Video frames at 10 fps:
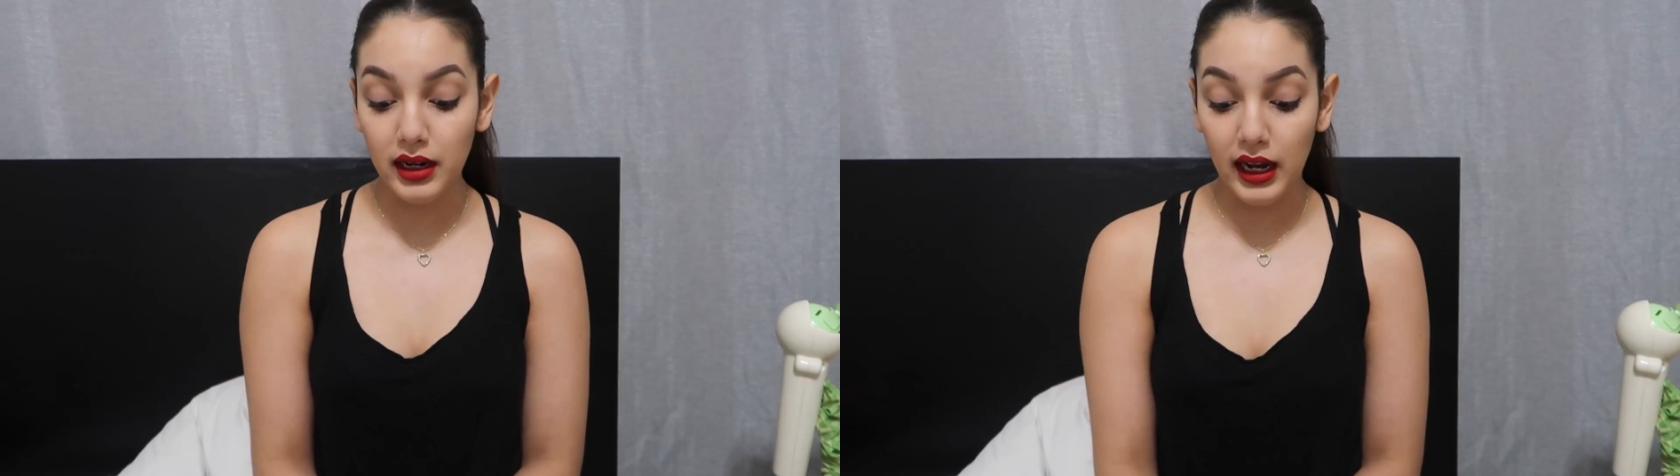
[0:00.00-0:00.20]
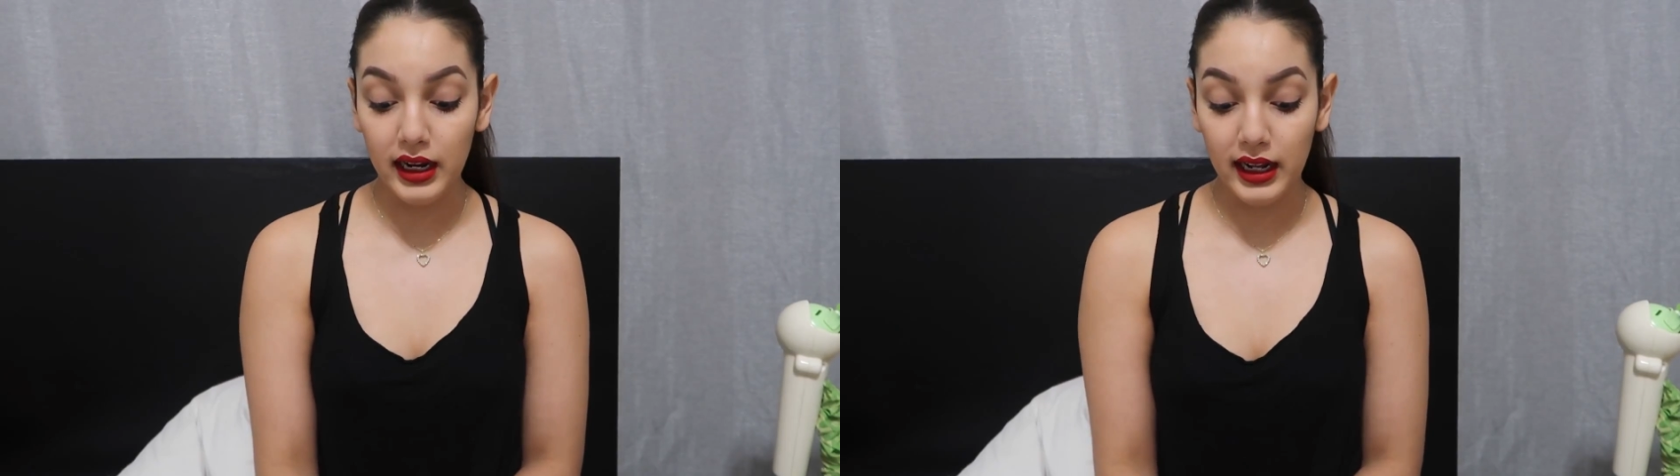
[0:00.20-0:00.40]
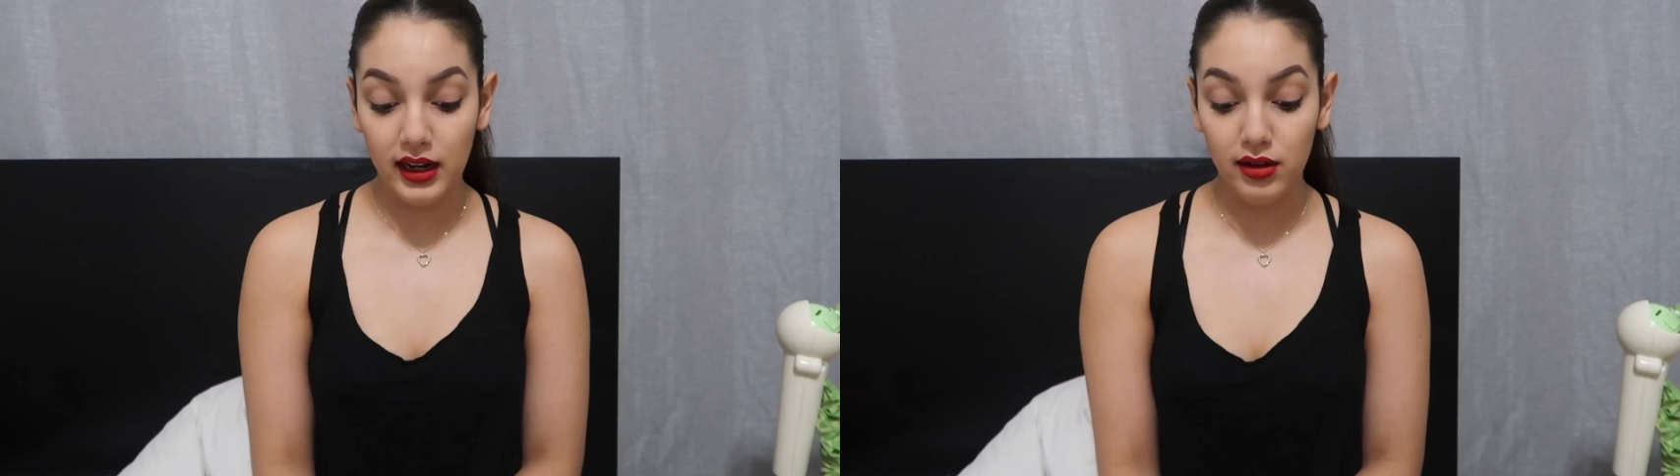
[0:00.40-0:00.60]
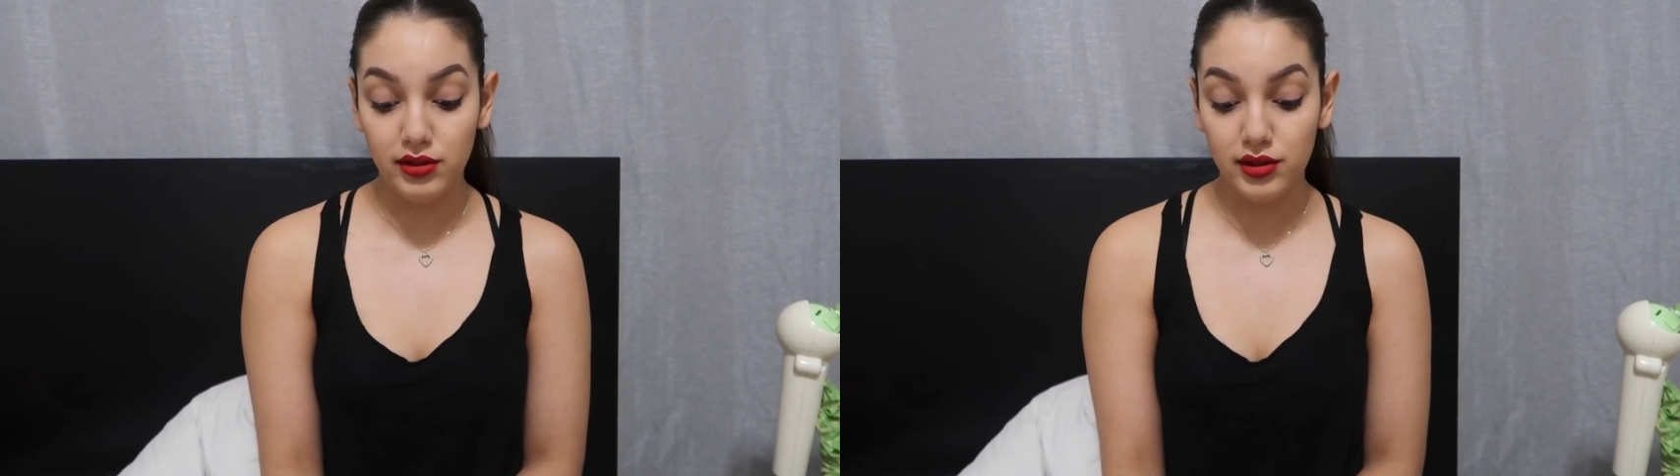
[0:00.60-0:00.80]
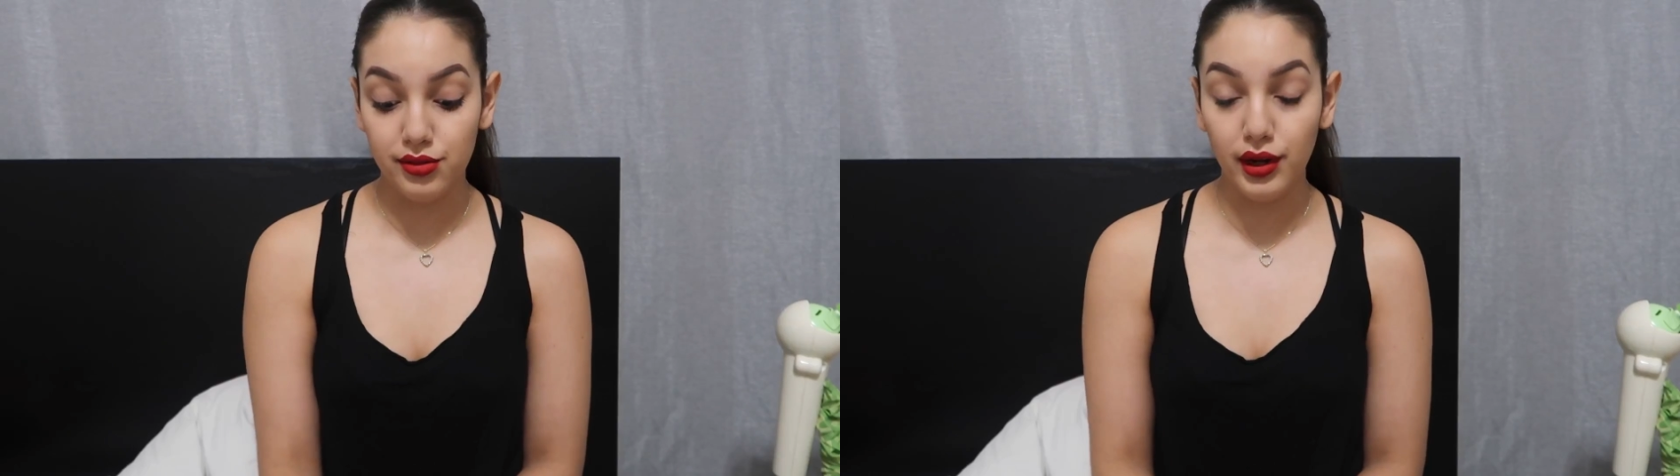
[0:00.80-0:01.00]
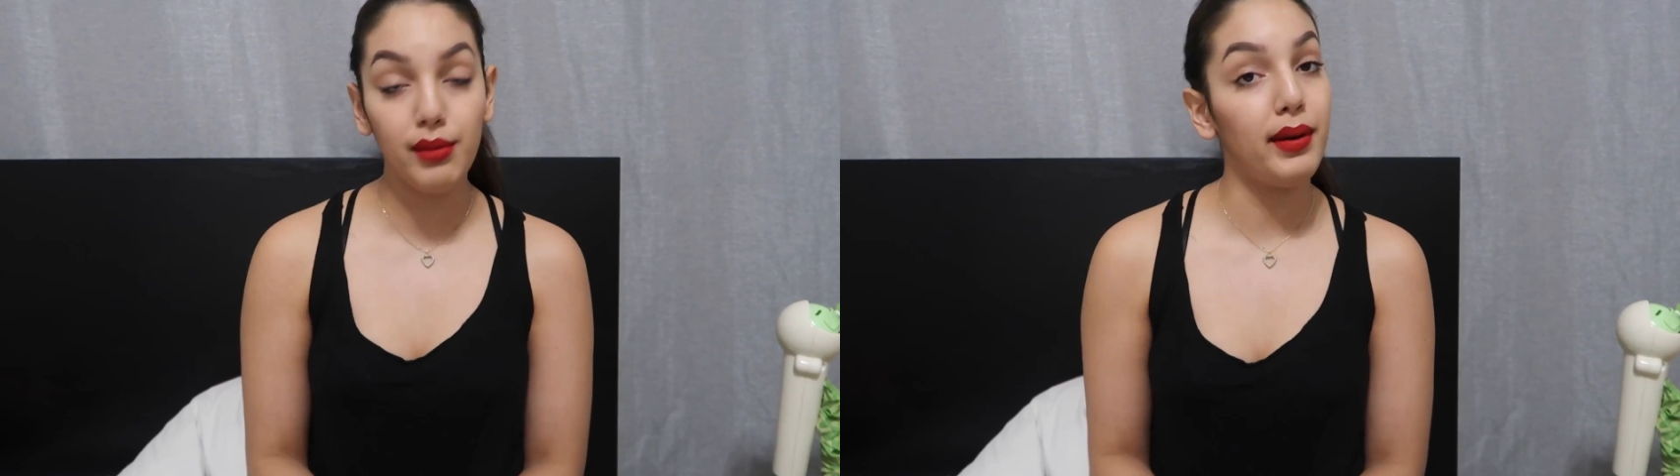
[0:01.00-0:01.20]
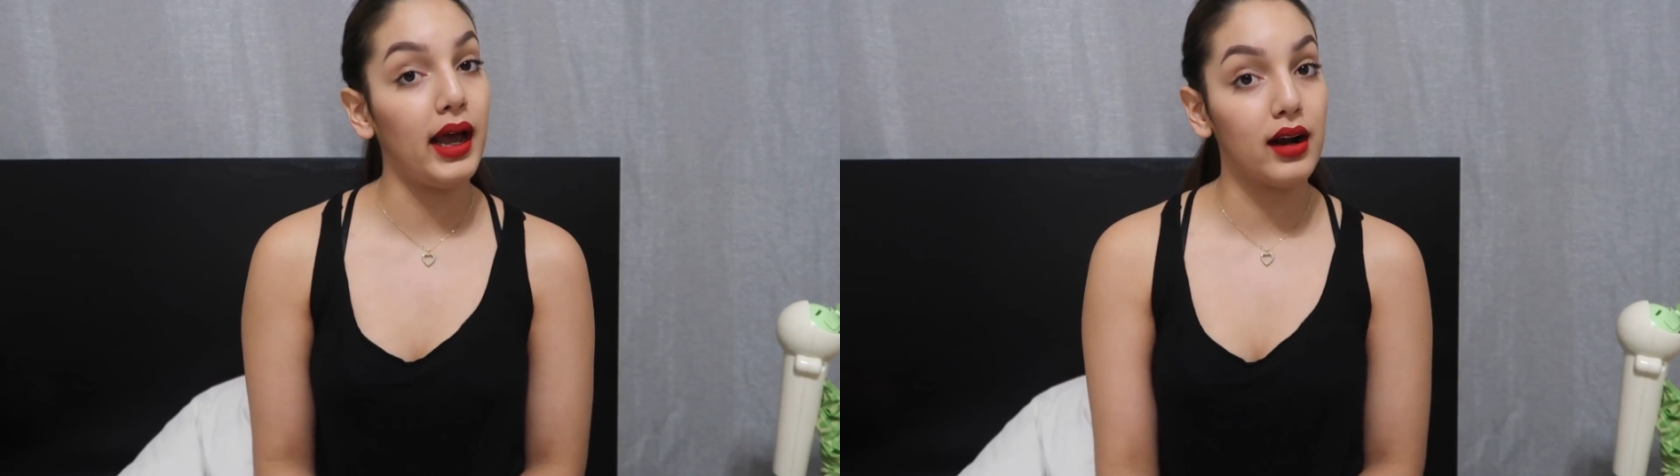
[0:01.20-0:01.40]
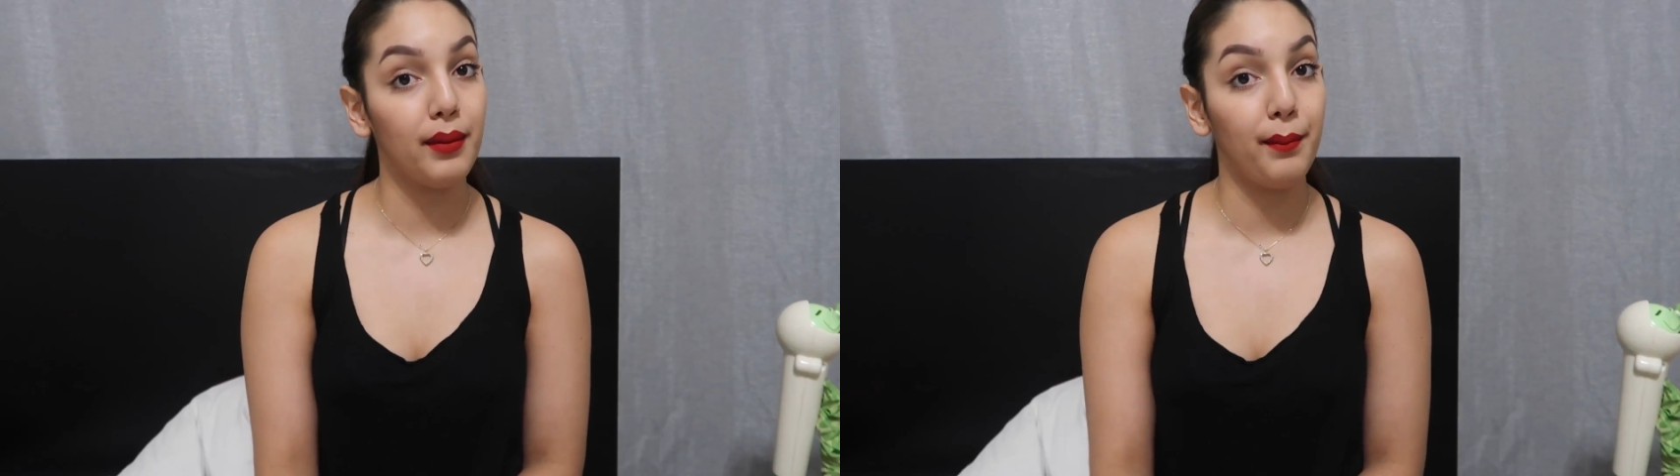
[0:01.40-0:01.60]
9-ounce
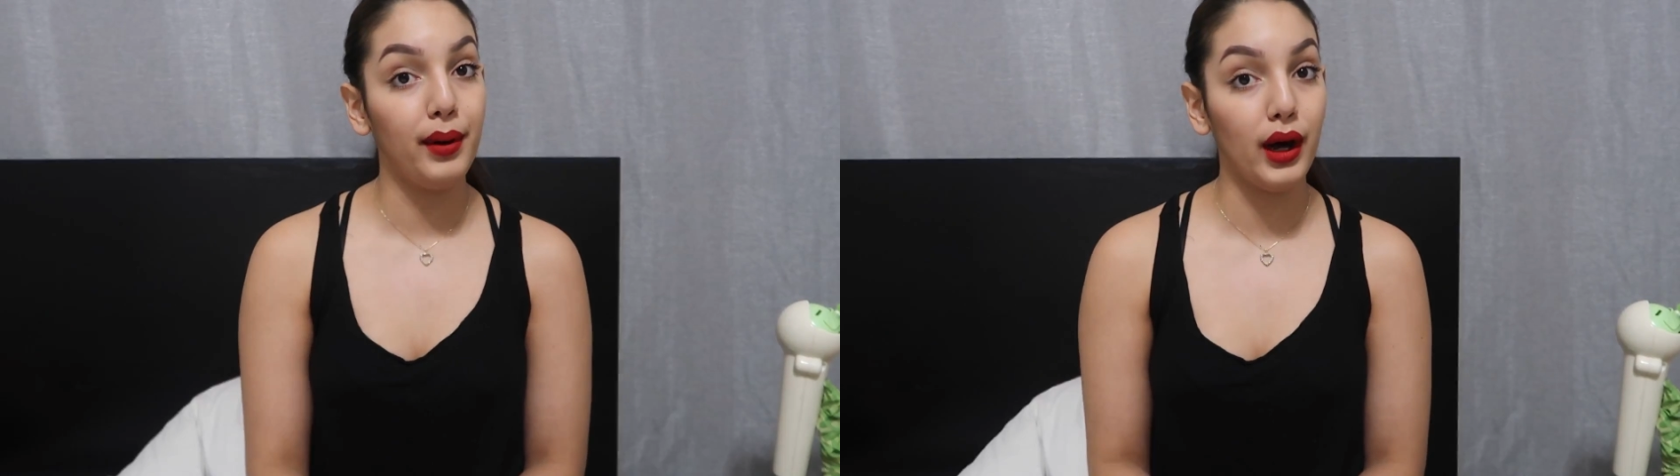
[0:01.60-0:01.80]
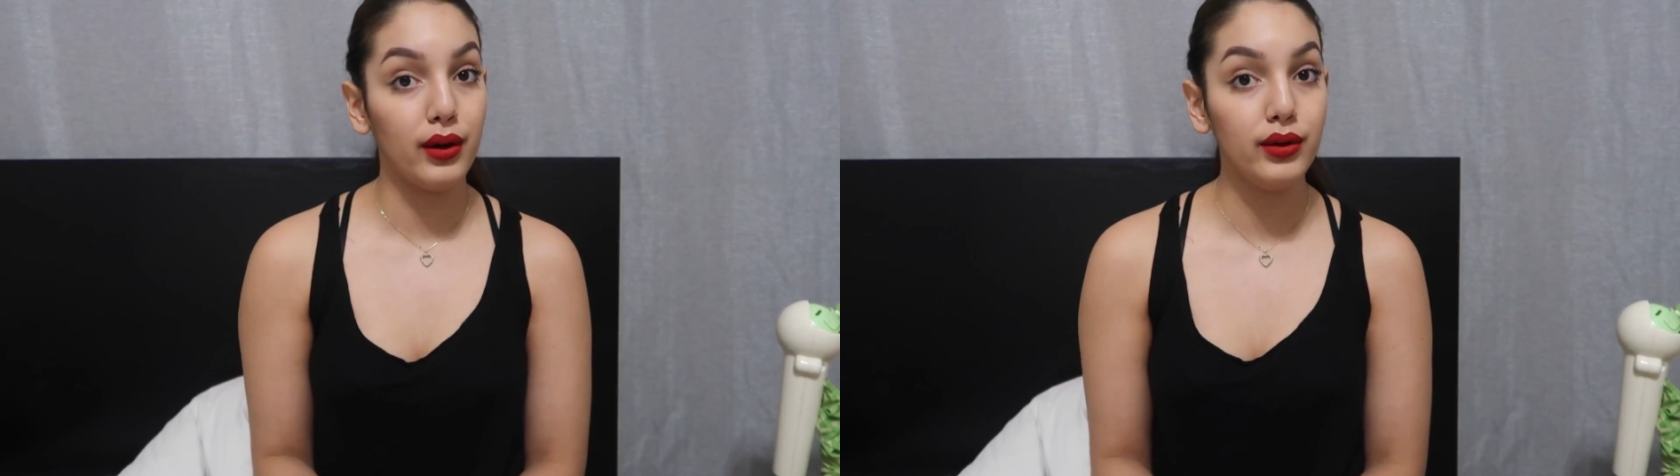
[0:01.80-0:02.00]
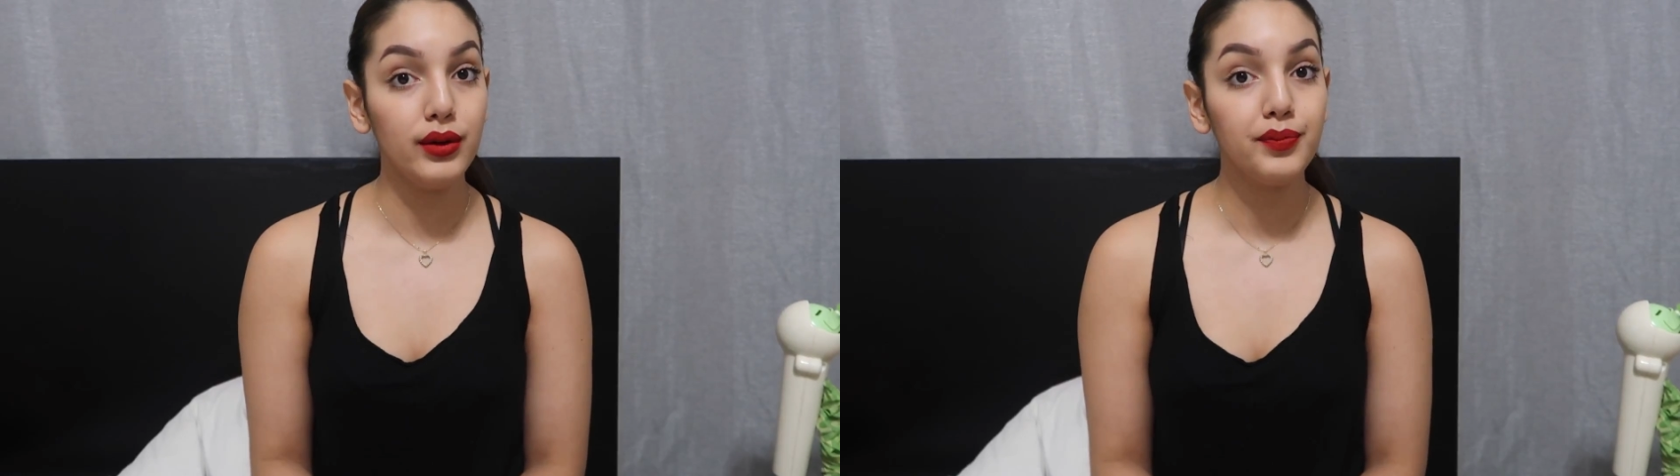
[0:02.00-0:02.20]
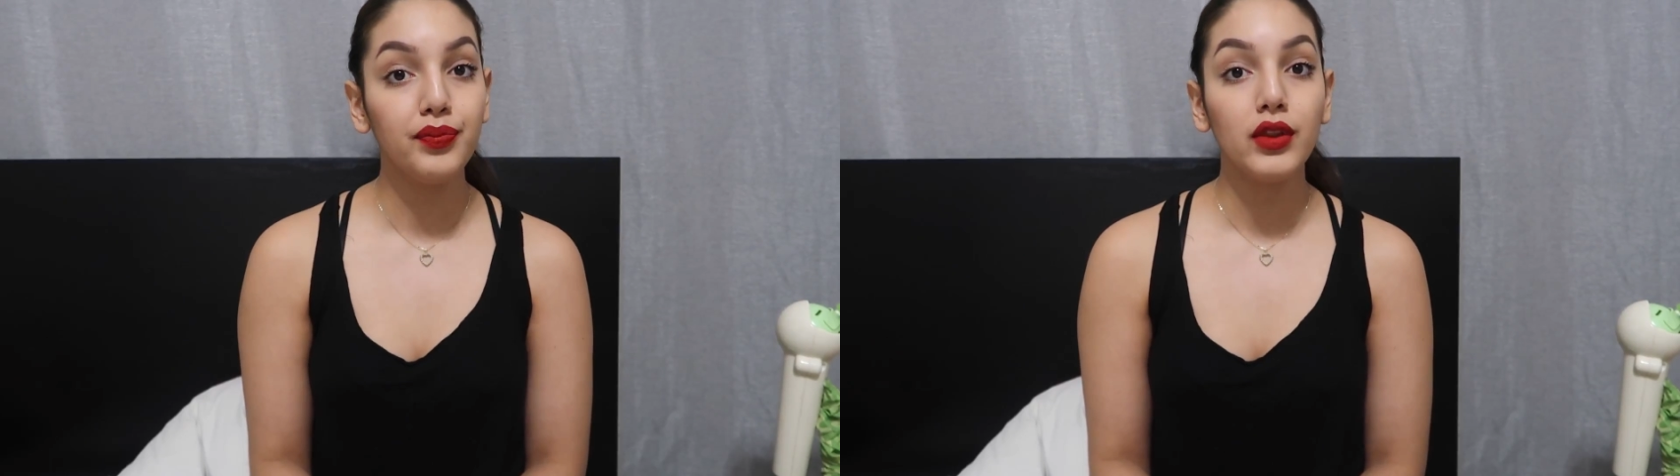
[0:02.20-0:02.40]
3-pack bottle.